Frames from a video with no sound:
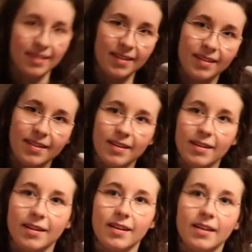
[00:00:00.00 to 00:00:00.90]

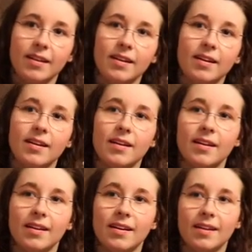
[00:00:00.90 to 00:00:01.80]

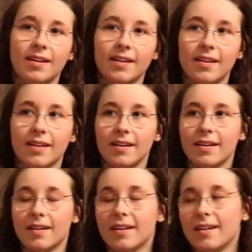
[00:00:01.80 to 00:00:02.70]

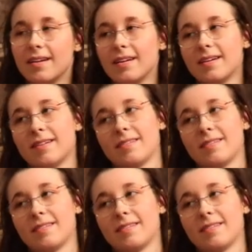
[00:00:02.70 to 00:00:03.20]
(silence)